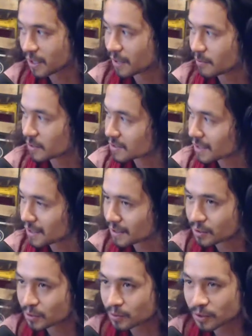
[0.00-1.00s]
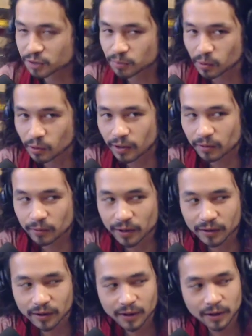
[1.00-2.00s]
I'm excited to explore it
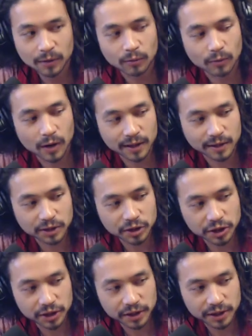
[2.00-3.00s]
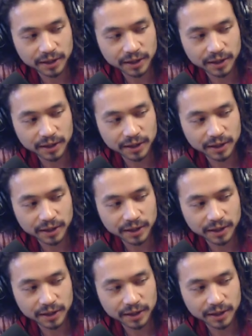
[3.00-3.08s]
with Ronnie Chi.